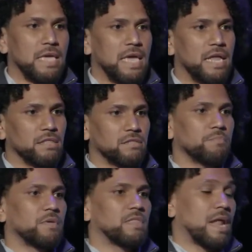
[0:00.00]
And it's
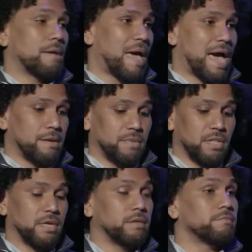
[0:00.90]
something that I'm
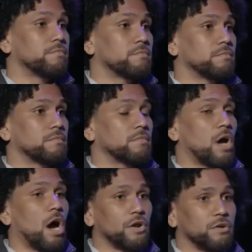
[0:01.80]
adamantly
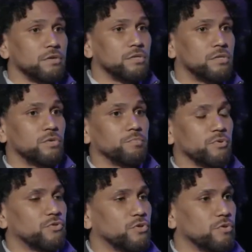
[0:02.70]
honored to
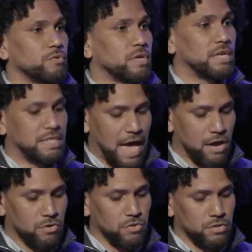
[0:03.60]
pursue and
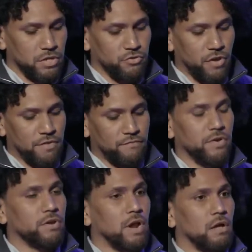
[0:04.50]
tackle and try to
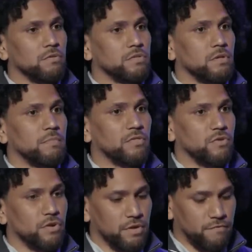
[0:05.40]
figure out some
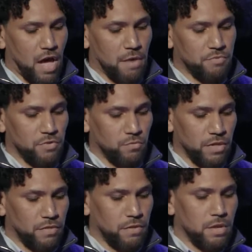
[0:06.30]
alternative options
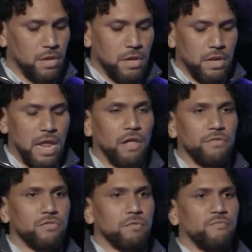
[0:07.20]
with. Now,
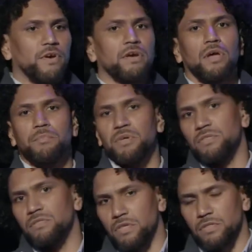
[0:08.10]
there's some very alarming
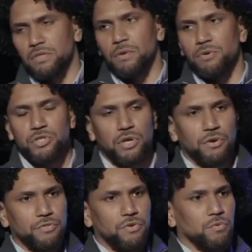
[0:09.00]
statistics I want to share
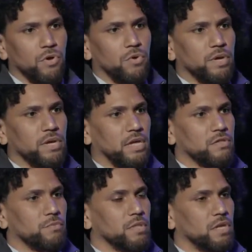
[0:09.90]
with you real quick as
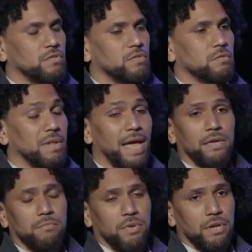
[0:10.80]
it relates to the Black
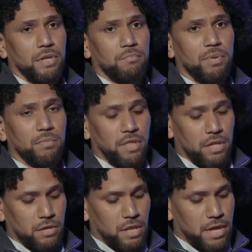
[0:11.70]
community, people that
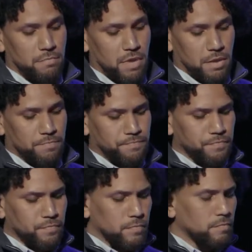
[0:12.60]
look like me.
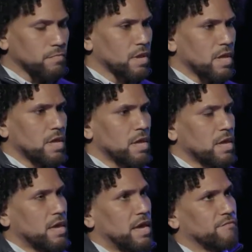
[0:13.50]

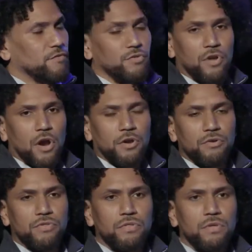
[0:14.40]
And for
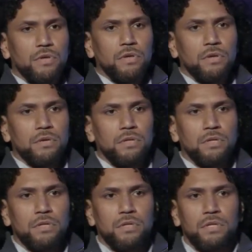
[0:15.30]
starters,
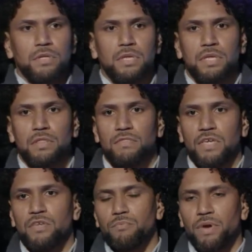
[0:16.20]

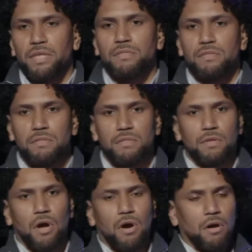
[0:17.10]
these rates
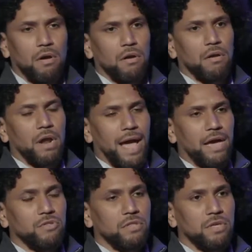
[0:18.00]
are
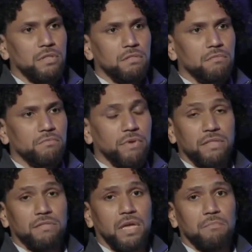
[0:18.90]
actually
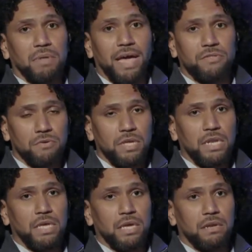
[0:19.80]
rates that Blacks are
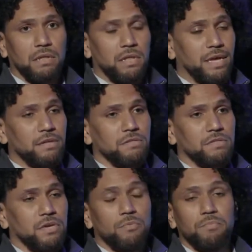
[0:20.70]
leading in, like
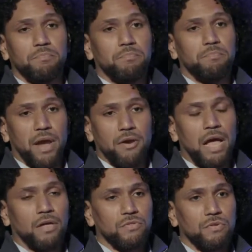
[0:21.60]
single-parent
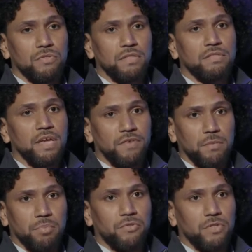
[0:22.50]
households at
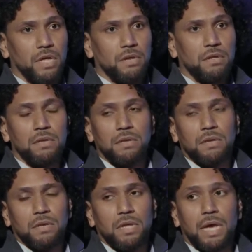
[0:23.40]
70%,
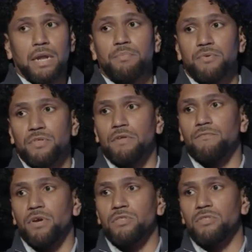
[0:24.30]
and 90% of
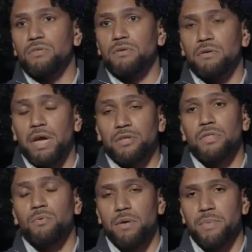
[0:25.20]
which are
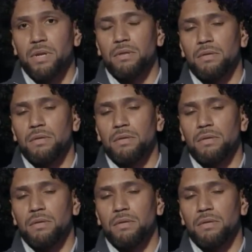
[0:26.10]
actually women.